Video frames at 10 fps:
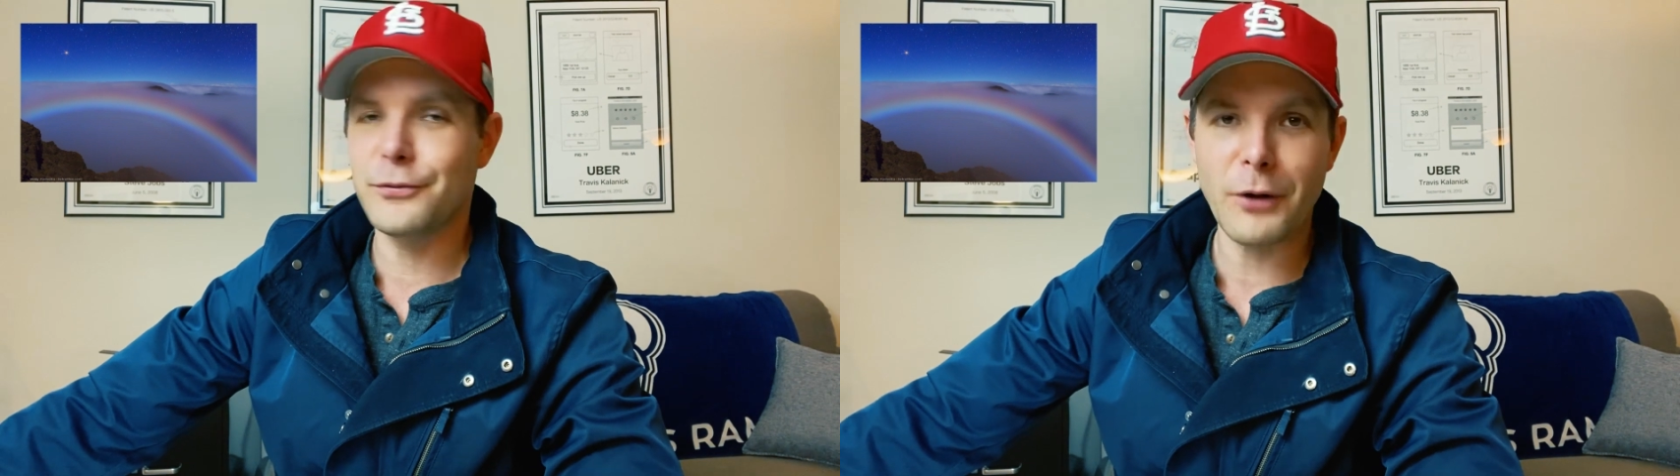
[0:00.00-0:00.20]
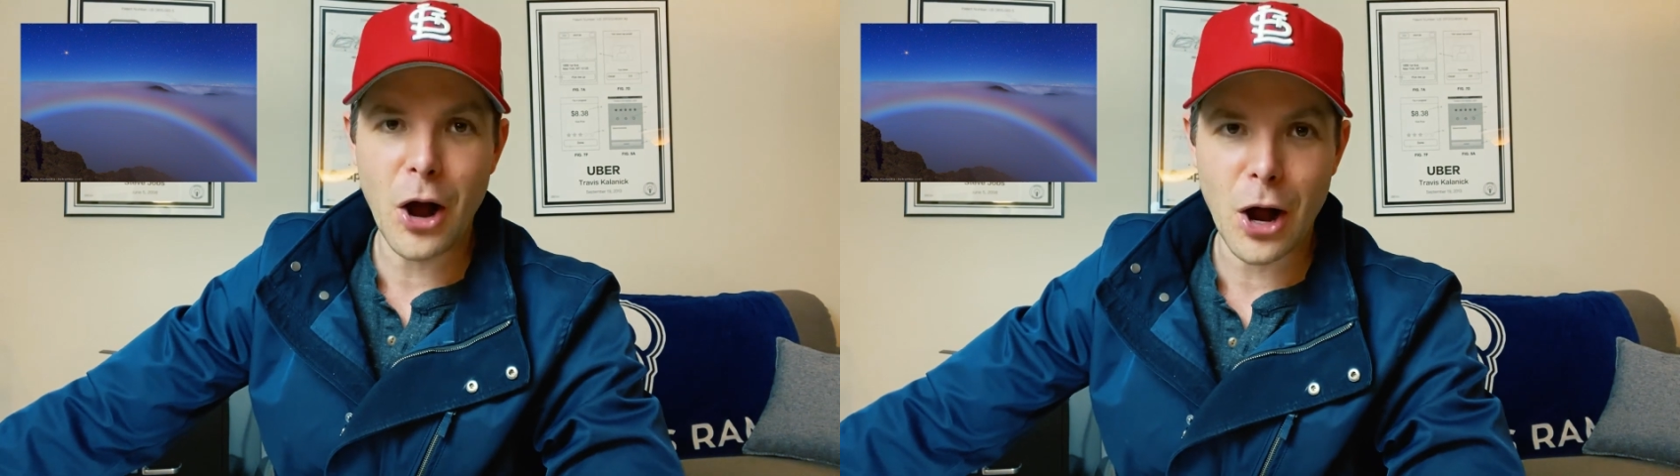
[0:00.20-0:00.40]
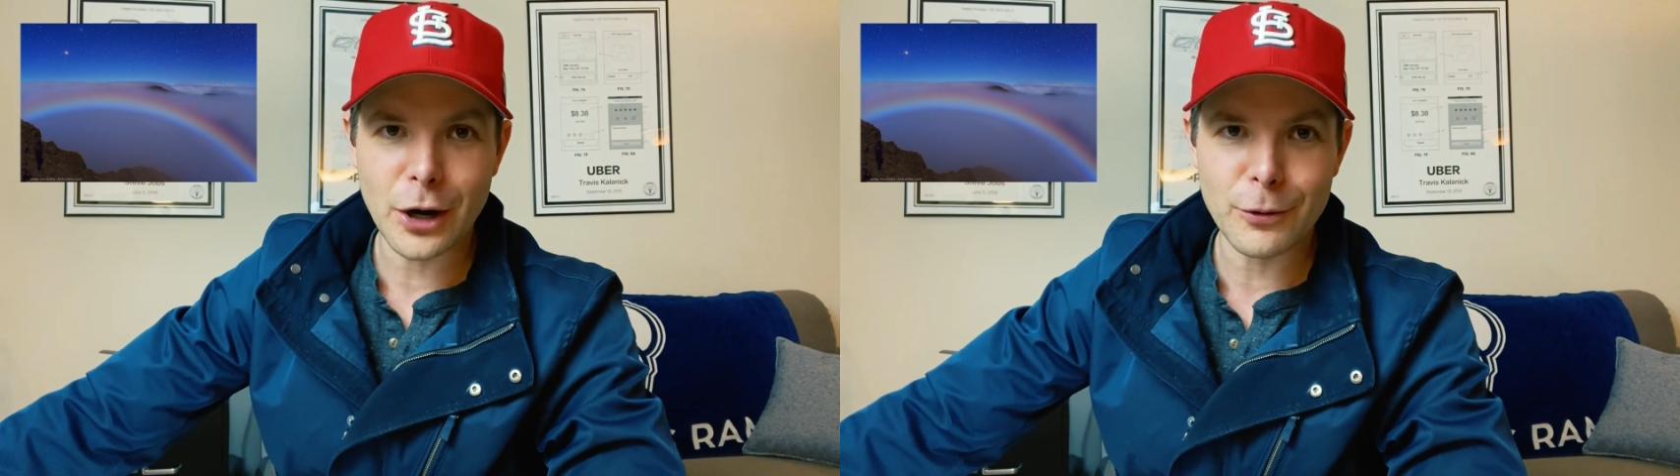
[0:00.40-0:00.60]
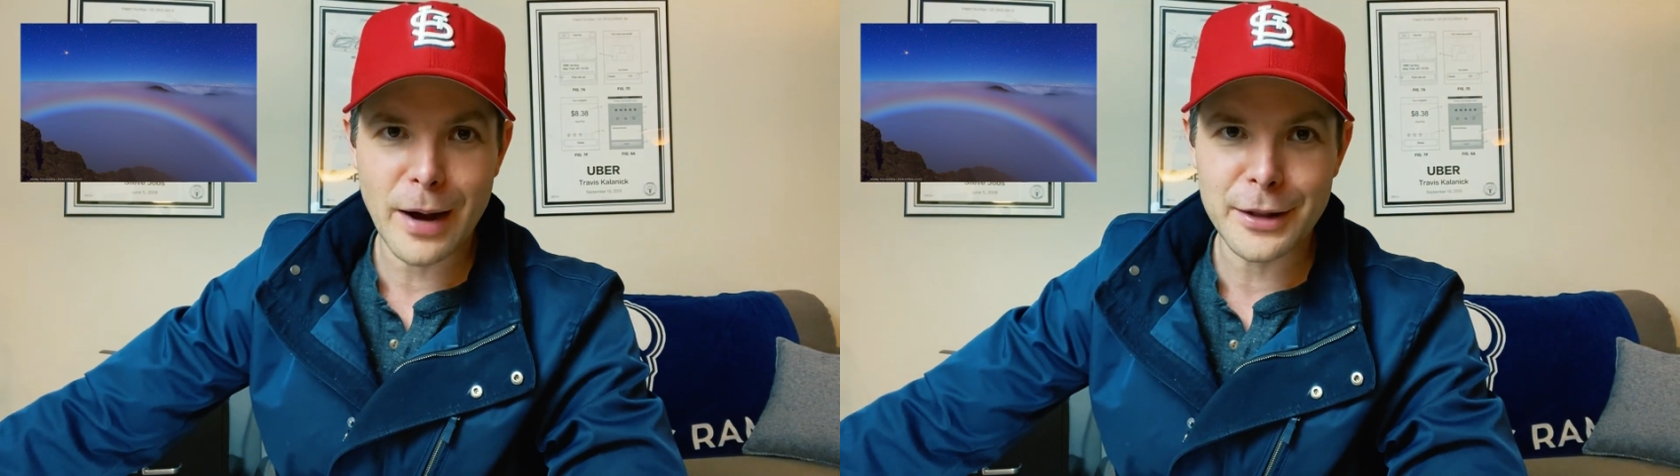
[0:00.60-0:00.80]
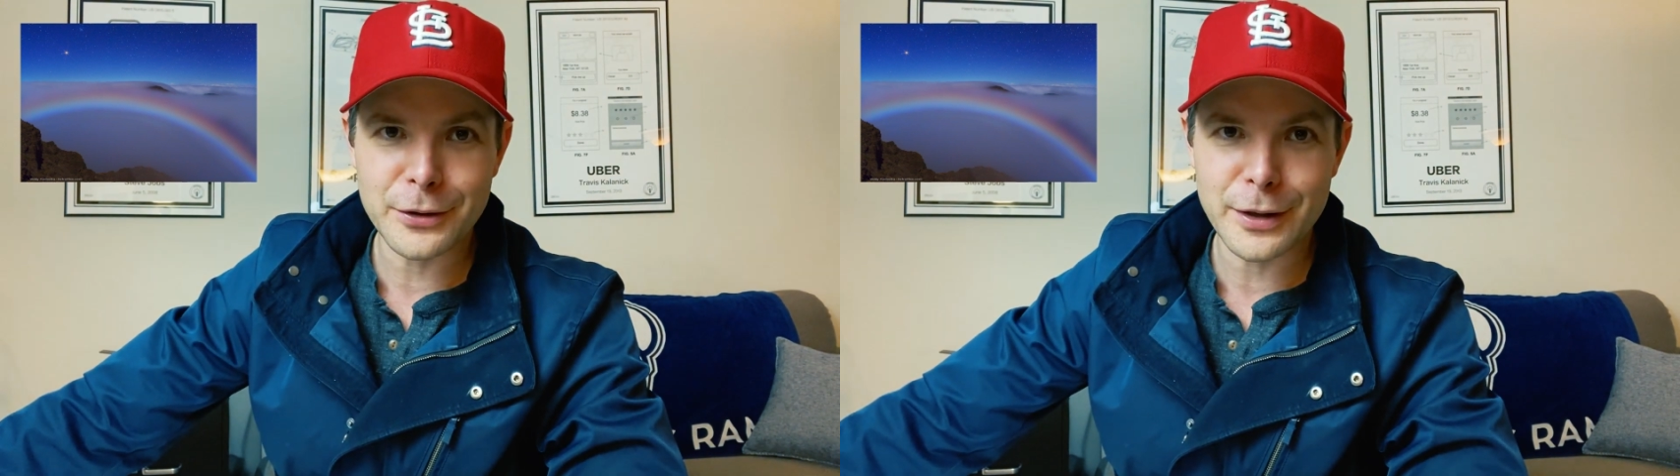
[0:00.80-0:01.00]
fog
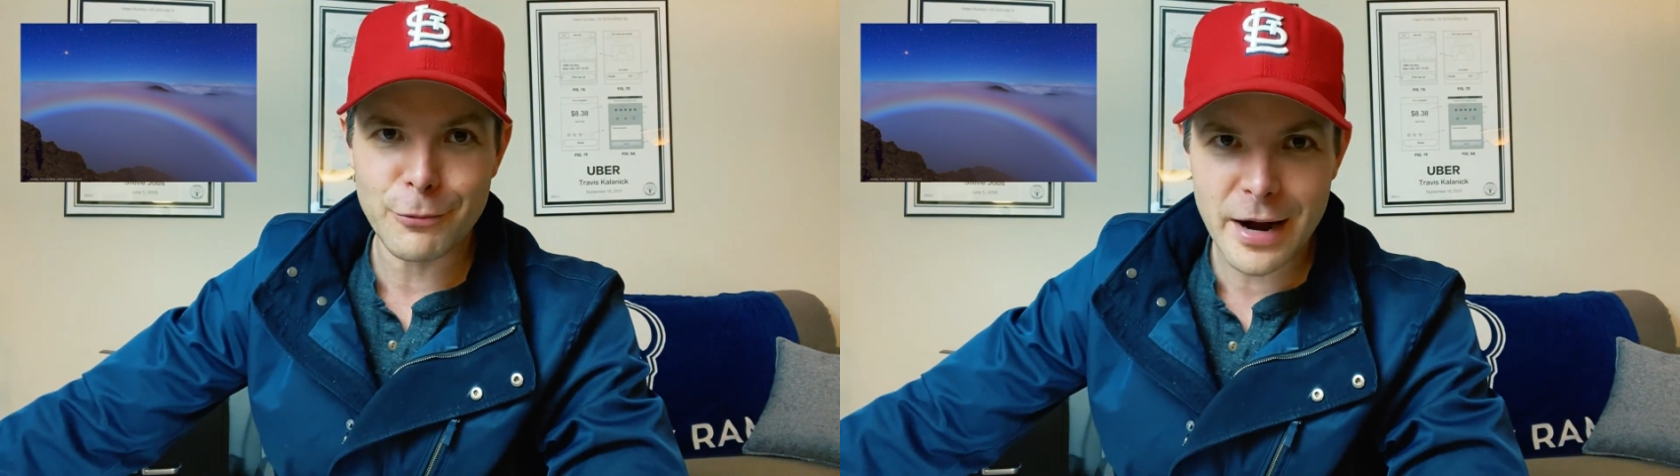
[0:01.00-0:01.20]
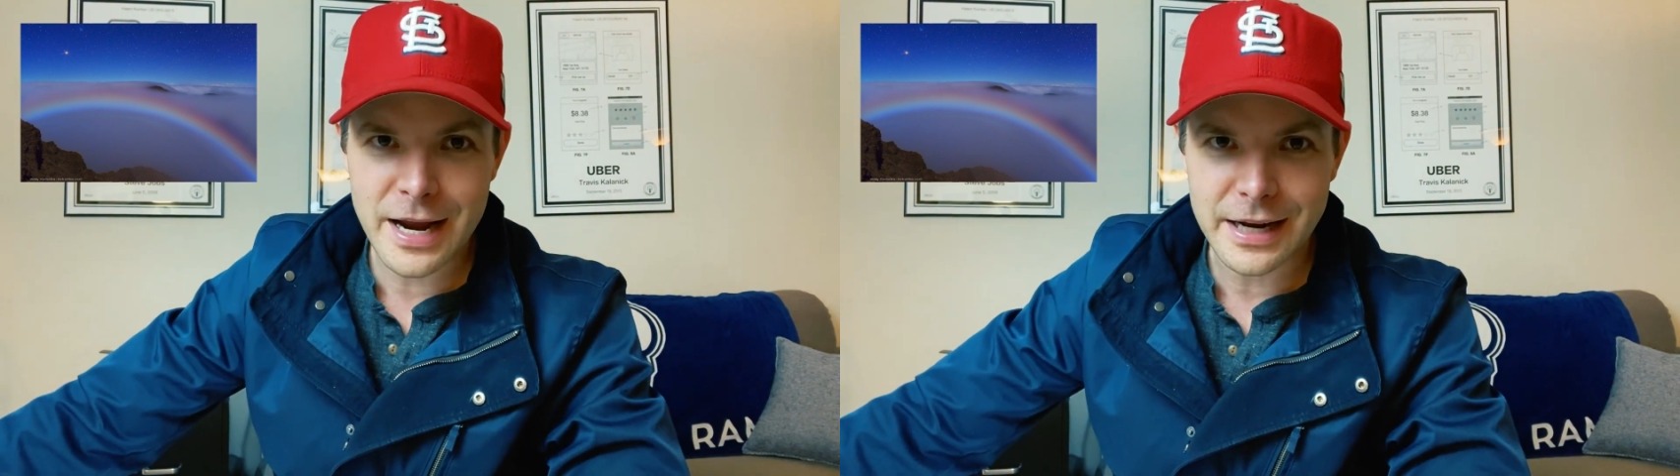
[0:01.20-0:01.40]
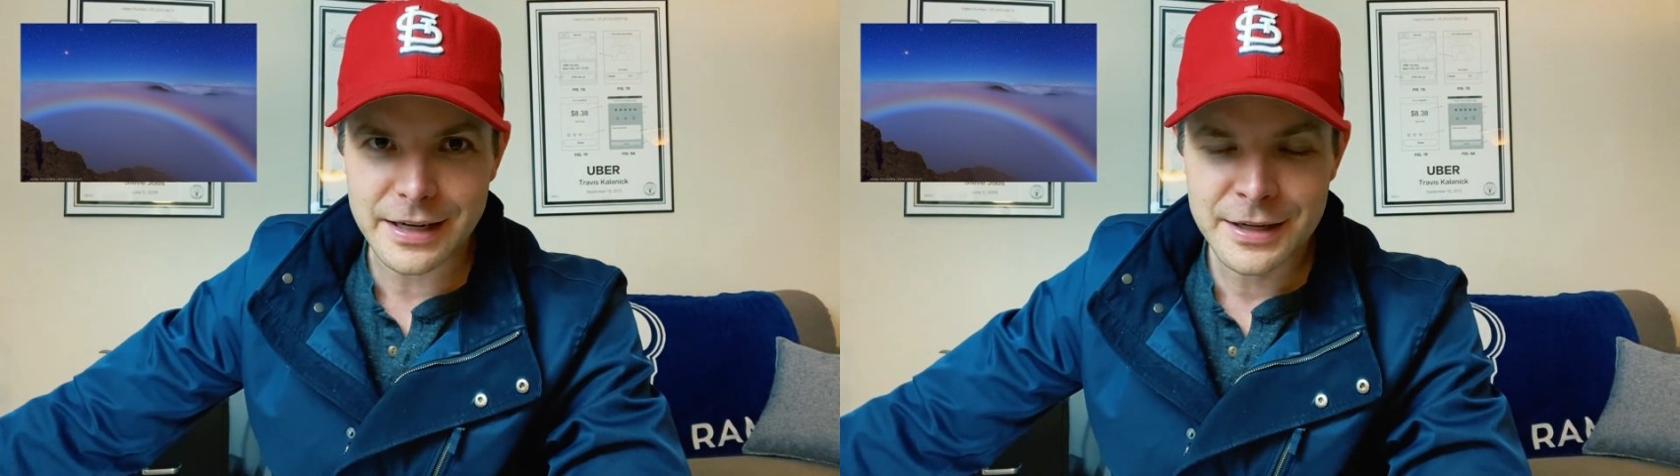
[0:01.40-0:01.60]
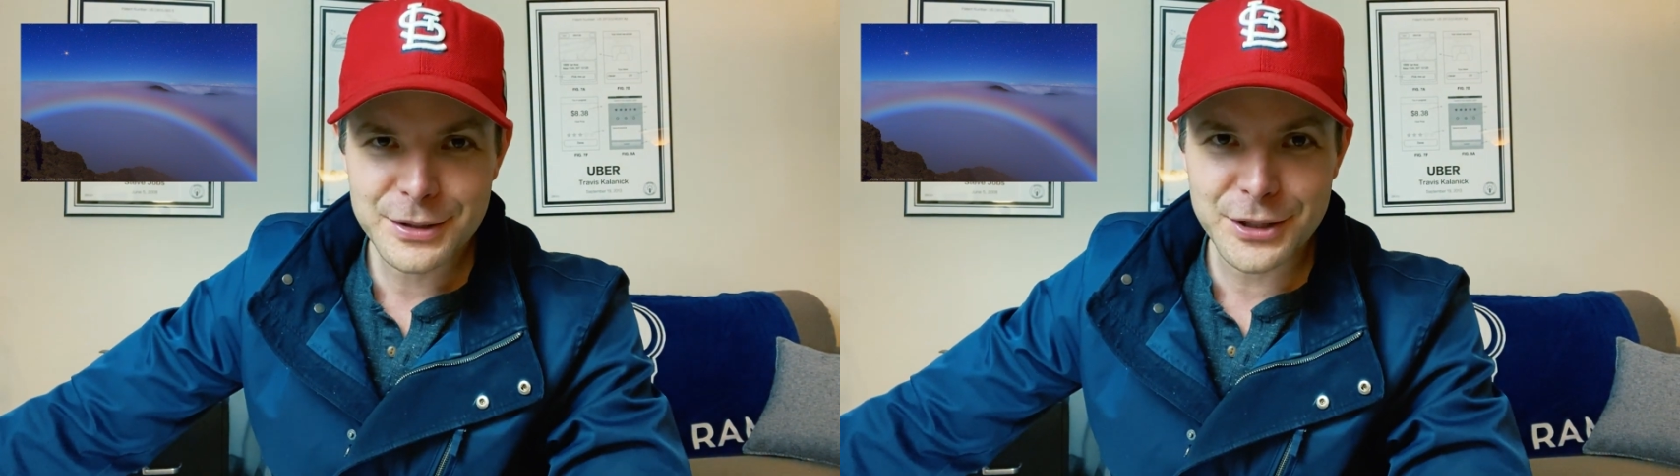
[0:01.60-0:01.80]
rather than rain.